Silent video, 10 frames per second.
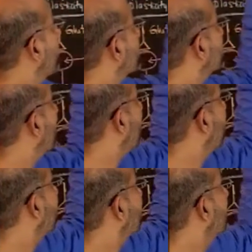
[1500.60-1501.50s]
dendritic
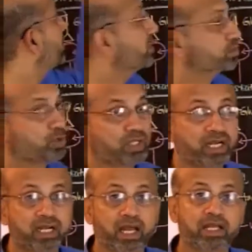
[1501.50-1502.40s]
spines so
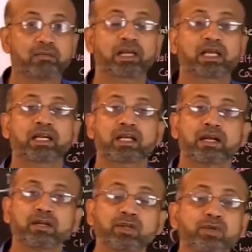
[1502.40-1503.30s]
that animal can
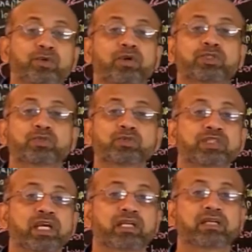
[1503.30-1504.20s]
continue to
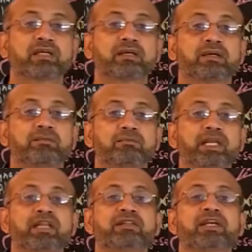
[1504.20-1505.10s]
associate
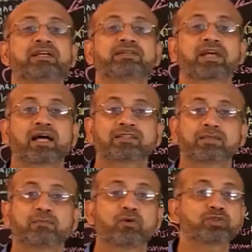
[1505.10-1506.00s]
many things
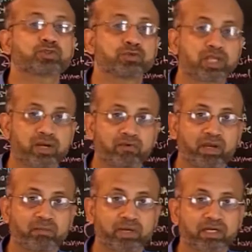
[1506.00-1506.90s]
as it moves through the
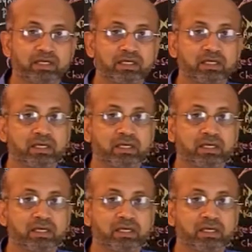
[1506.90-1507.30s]
environment.